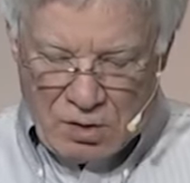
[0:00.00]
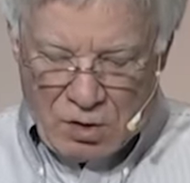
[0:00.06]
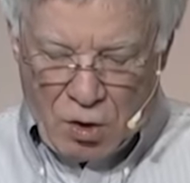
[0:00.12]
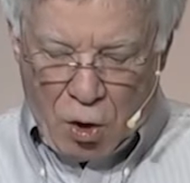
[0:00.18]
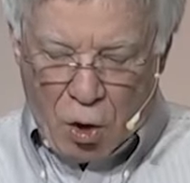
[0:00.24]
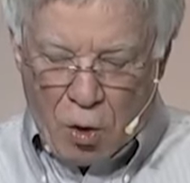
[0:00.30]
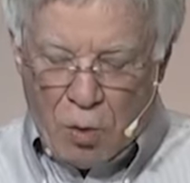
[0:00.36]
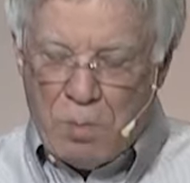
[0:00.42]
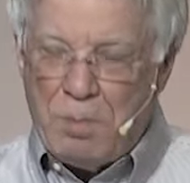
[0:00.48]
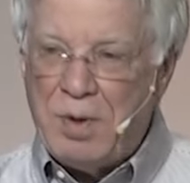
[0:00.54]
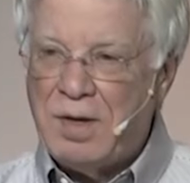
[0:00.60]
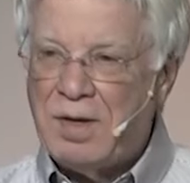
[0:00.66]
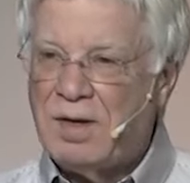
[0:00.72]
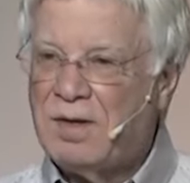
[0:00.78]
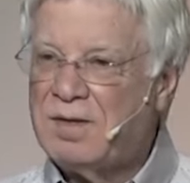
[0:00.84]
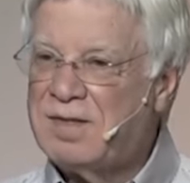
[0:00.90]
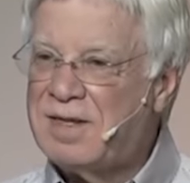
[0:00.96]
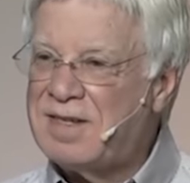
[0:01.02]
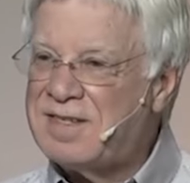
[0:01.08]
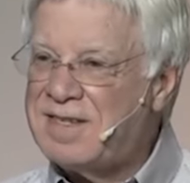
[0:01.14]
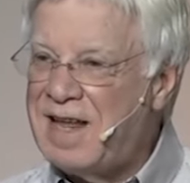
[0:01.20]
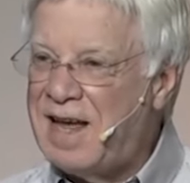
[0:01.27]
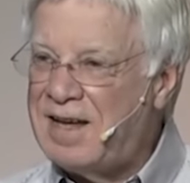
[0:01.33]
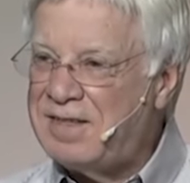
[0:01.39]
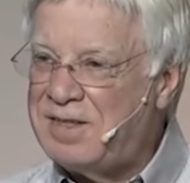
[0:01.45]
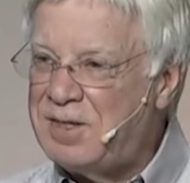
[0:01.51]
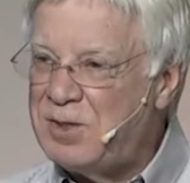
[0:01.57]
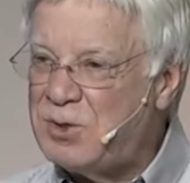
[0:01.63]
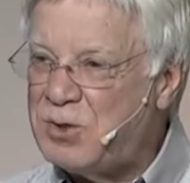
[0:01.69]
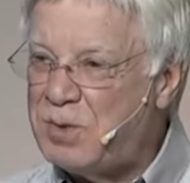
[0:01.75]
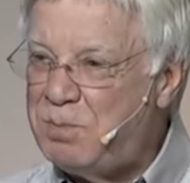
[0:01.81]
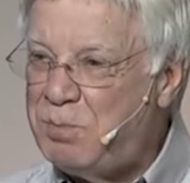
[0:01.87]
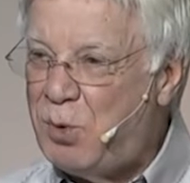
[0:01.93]
Hope does not
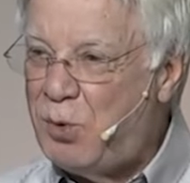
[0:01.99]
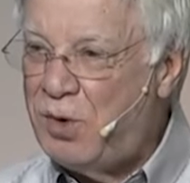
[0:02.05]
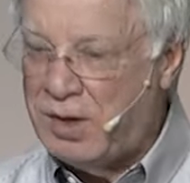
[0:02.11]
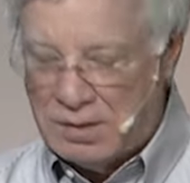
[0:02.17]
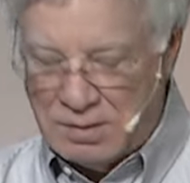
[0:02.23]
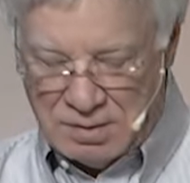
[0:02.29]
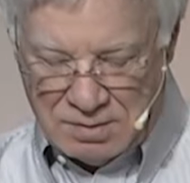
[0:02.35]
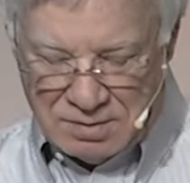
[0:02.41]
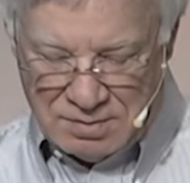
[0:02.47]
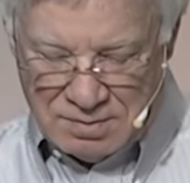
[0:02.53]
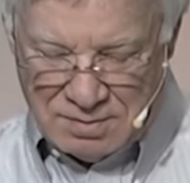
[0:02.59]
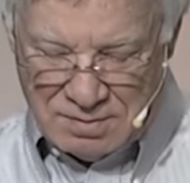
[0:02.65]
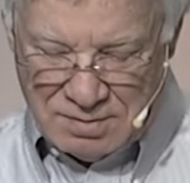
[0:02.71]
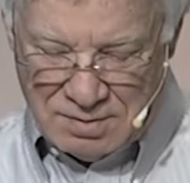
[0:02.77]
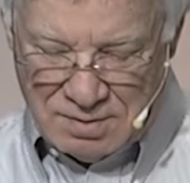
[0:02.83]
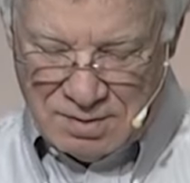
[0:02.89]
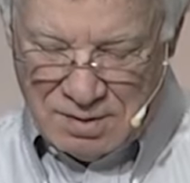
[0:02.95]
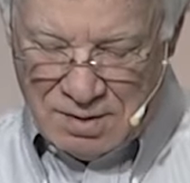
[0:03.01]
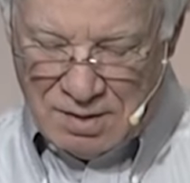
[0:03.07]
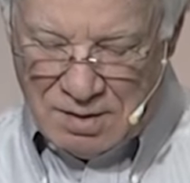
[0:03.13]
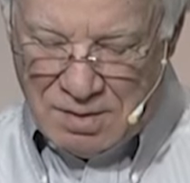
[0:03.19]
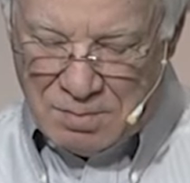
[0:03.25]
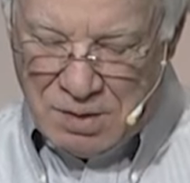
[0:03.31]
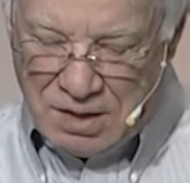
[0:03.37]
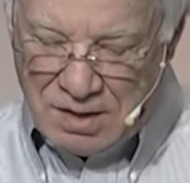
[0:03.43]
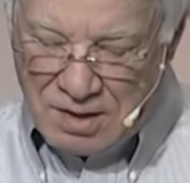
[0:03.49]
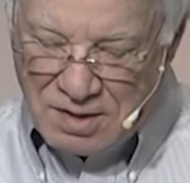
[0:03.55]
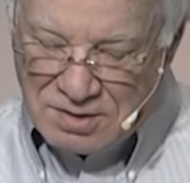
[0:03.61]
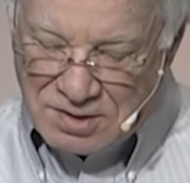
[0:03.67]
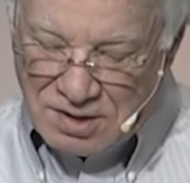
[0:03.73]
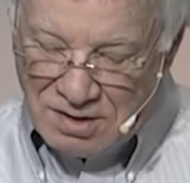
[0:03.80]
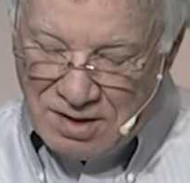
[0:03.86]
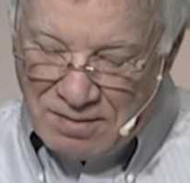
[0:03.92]
disappoint
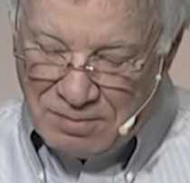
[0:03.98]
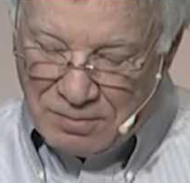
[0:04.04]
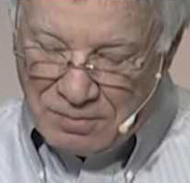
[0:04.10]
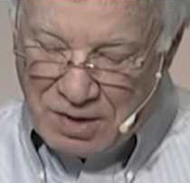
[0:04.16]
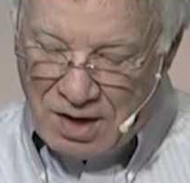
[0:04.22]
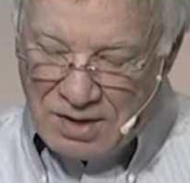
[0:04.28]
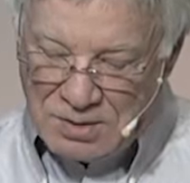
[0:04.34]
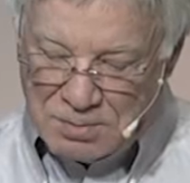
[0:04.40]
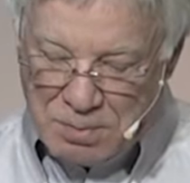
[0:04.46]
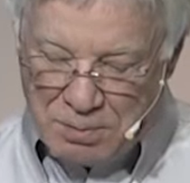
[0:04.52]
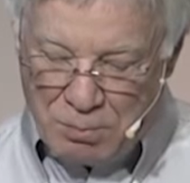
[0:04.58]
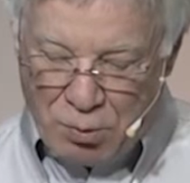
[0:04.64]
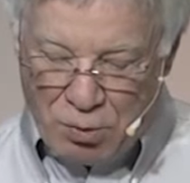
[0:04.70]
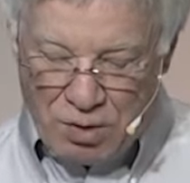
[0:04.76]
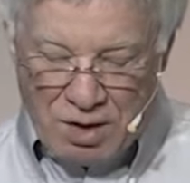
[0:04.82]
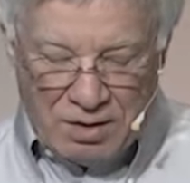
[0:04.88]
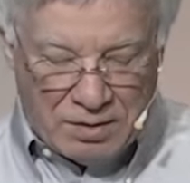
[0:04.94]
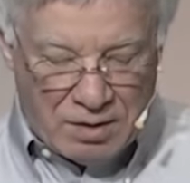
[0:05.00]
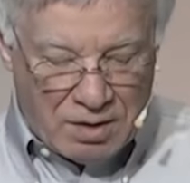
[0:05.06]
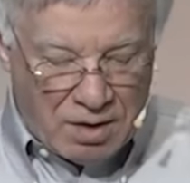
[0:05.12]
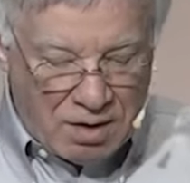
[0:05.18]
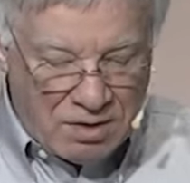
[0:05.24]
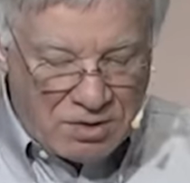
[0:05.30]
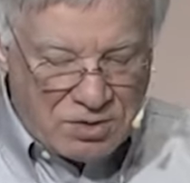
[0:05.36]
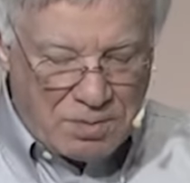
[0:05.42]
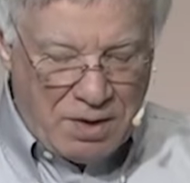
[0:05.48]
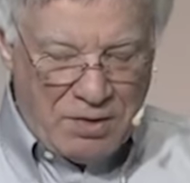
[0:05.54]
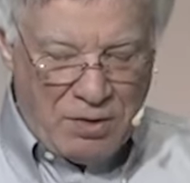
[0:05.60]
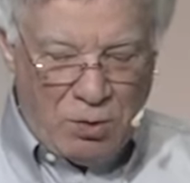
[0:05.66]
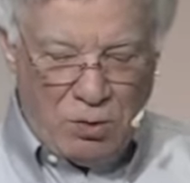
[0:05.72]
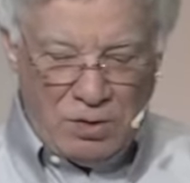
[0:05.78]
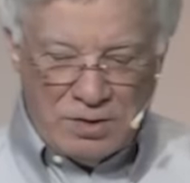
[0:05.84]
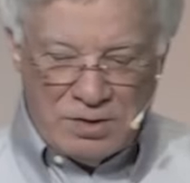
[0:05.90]
because the love of God's been poured out in our hearts by
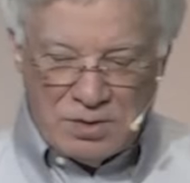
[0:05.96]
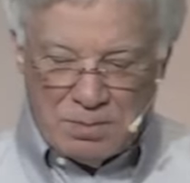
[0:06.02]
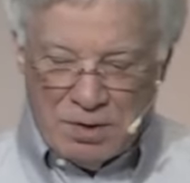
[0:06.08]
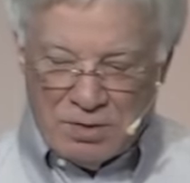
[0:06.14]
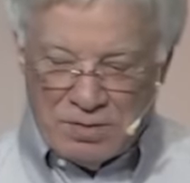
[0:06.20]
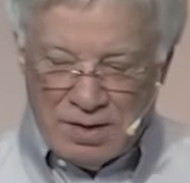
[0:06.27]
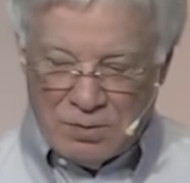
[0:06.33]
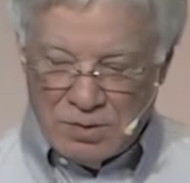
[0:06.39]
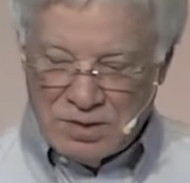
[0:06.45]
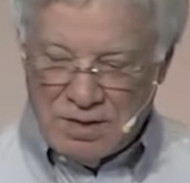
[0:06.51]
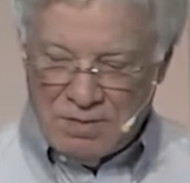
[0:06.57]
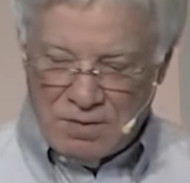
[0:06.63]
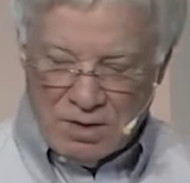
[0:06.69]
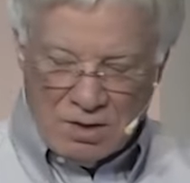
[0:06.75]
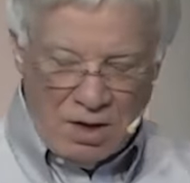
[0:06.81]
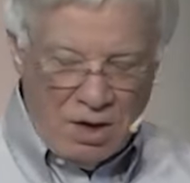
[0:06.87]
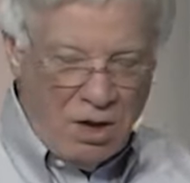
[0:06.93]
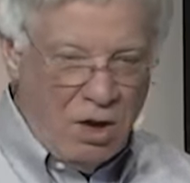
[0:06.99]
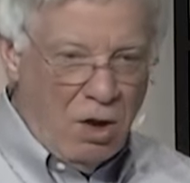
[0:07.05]
the Holy Spirit that was given us.